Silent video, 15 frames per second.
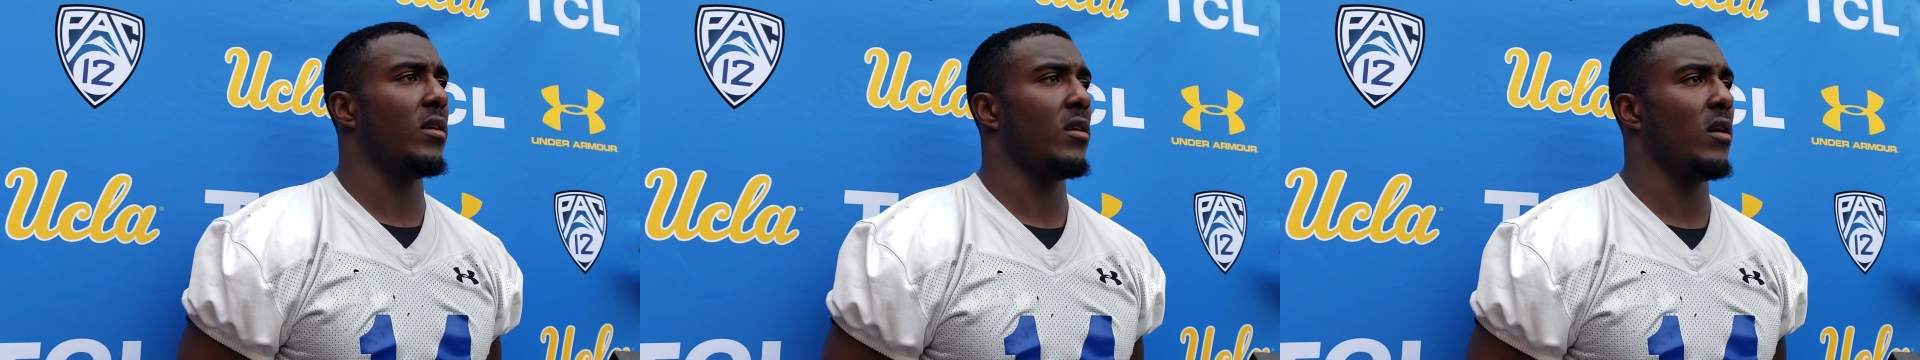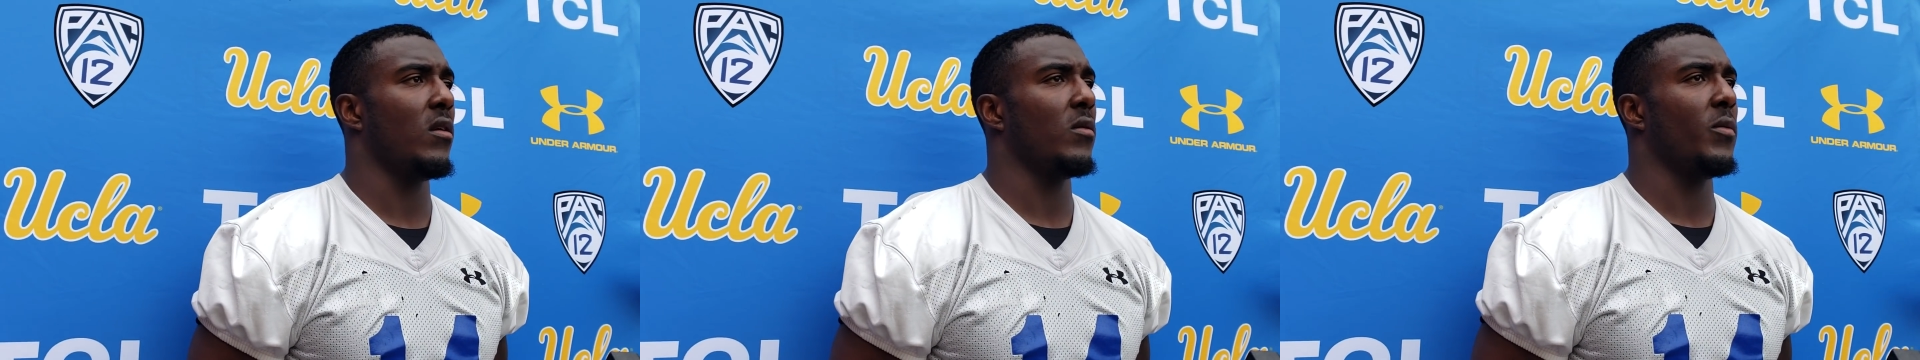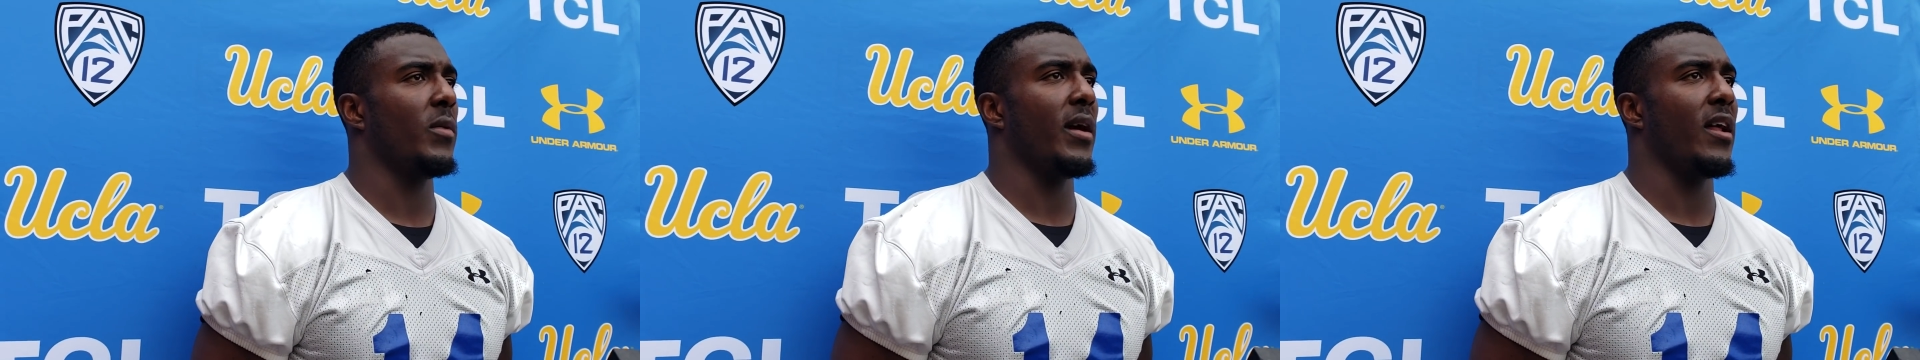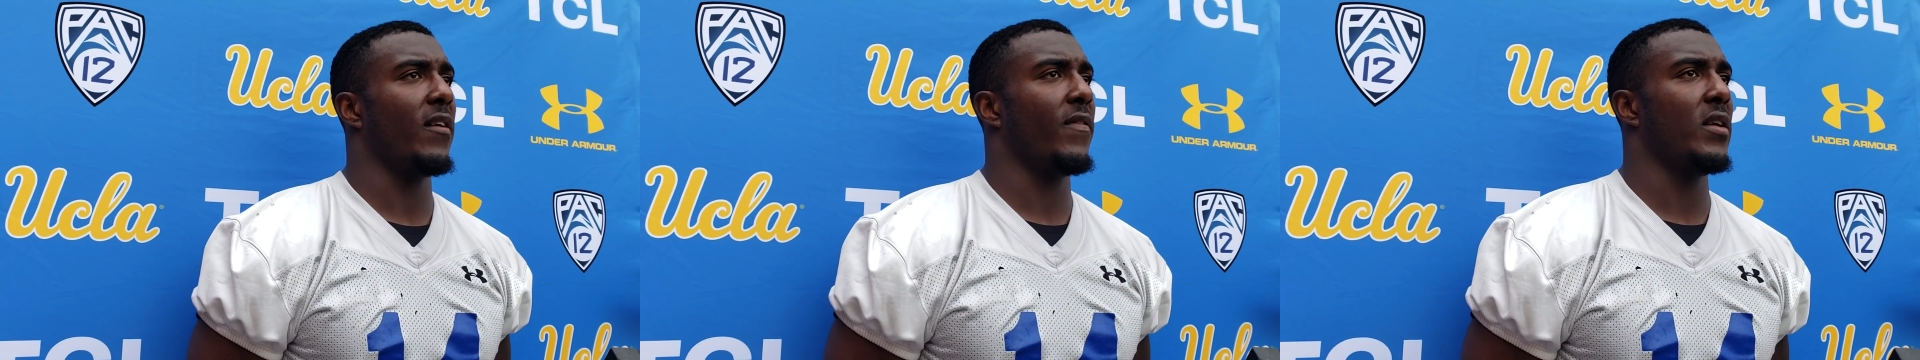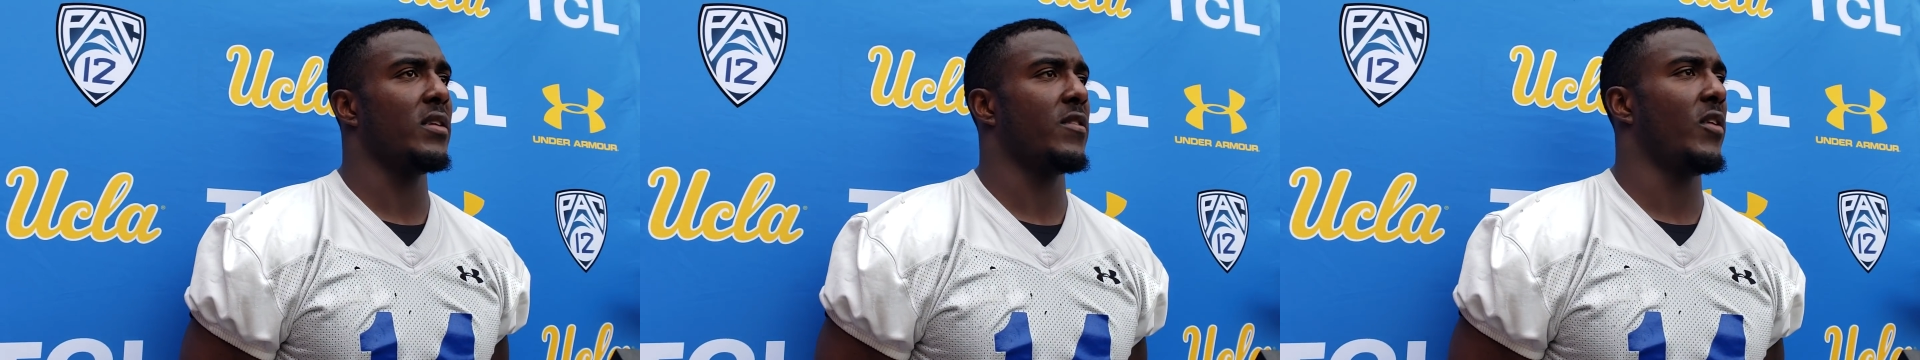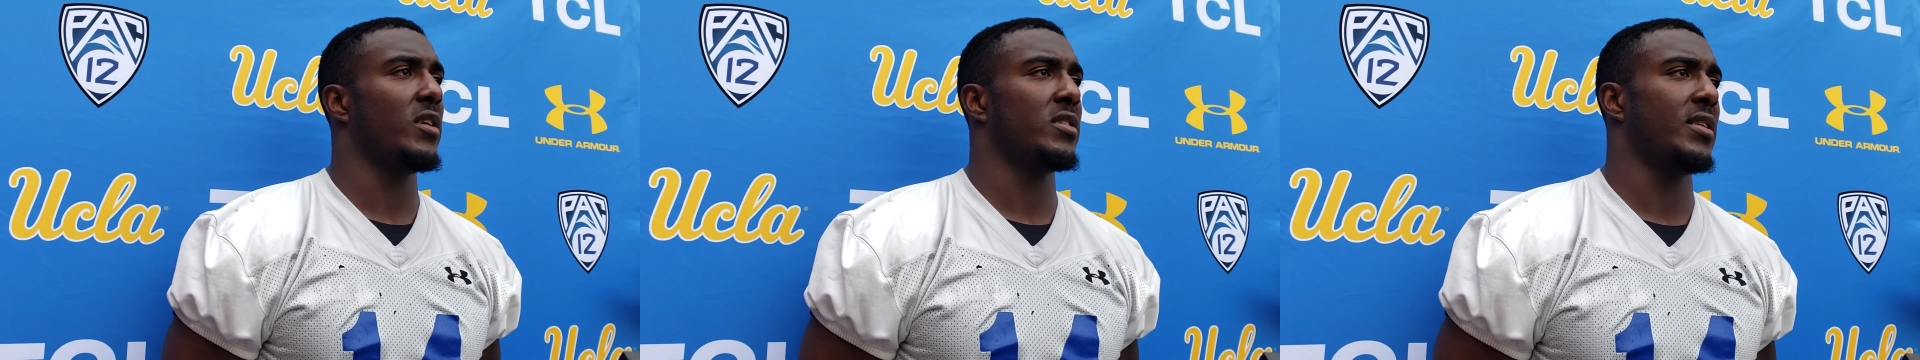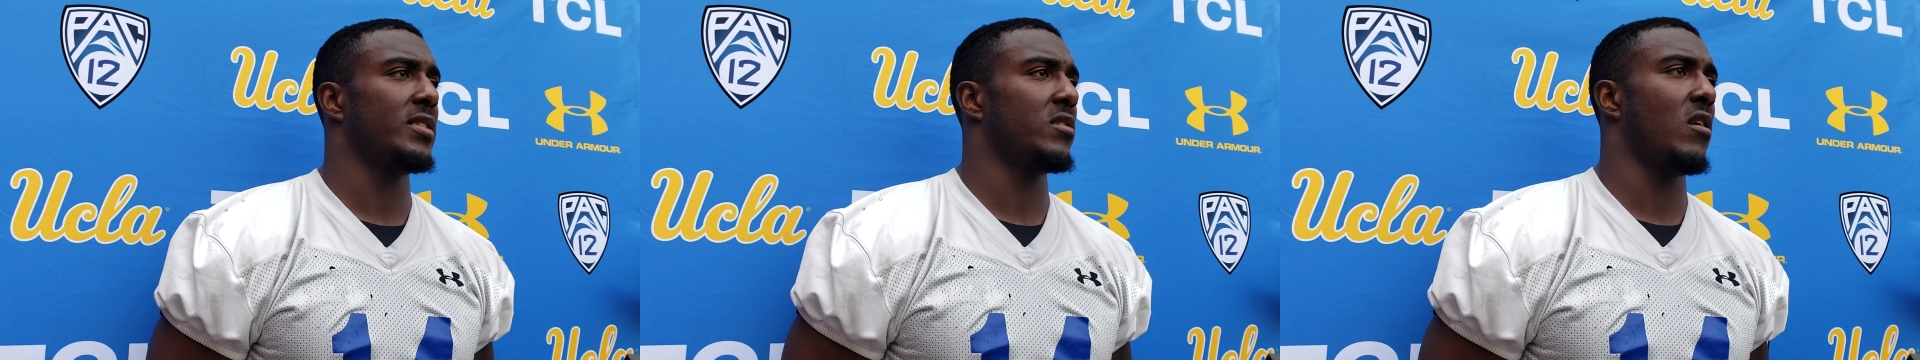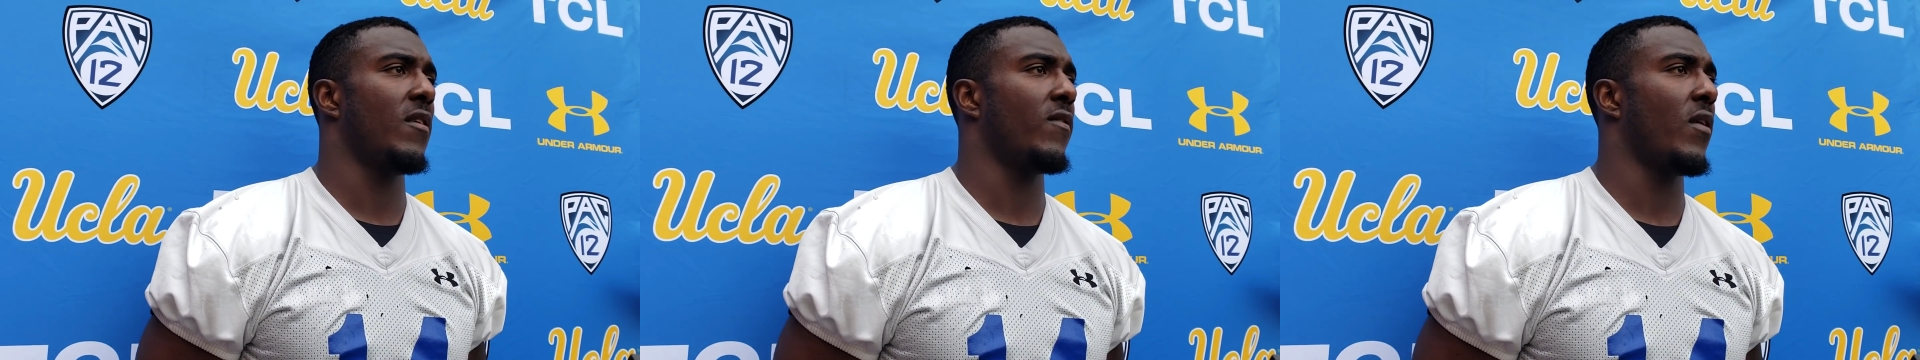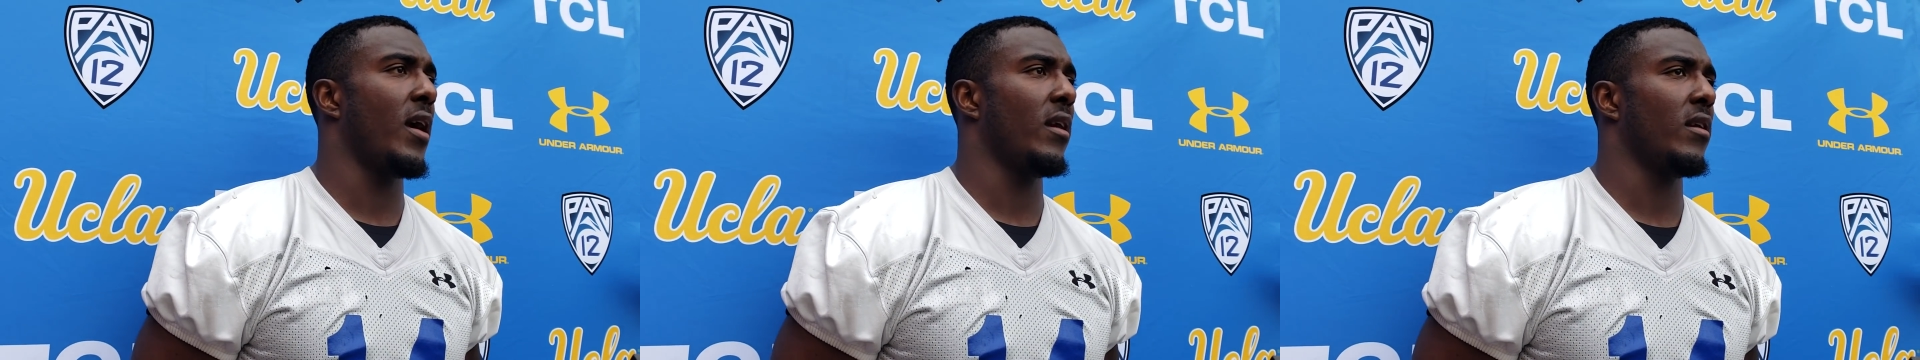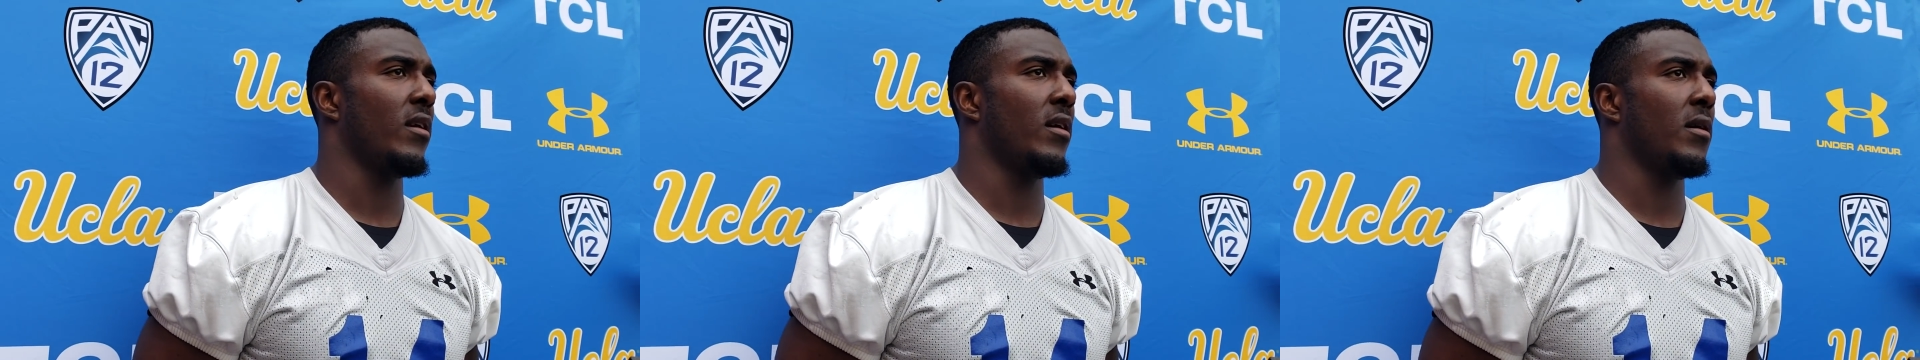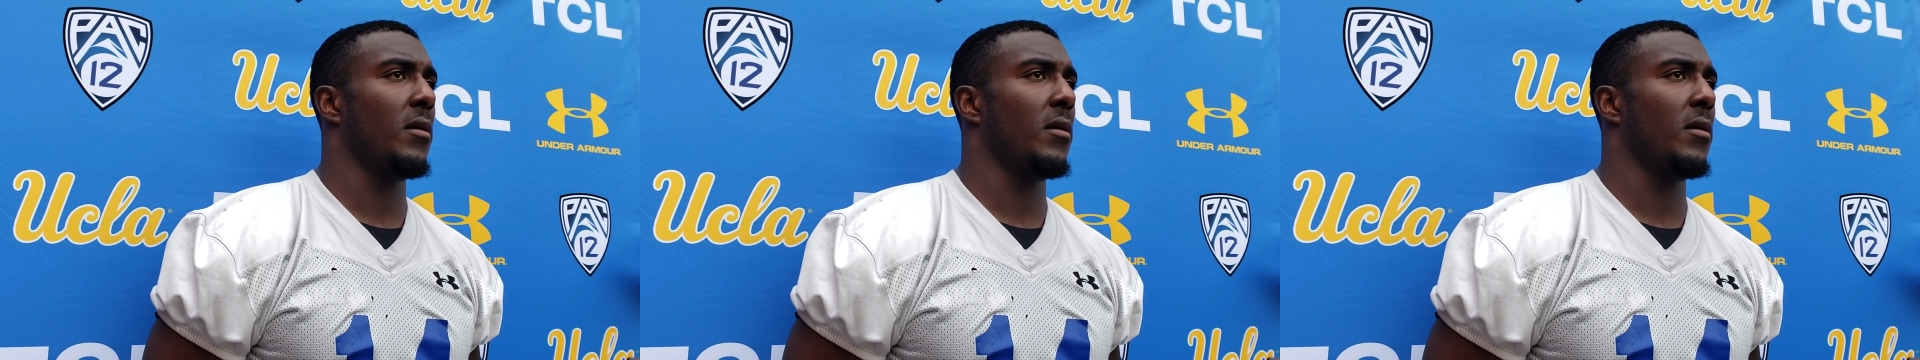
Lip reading: You know, we got to finish the season off right.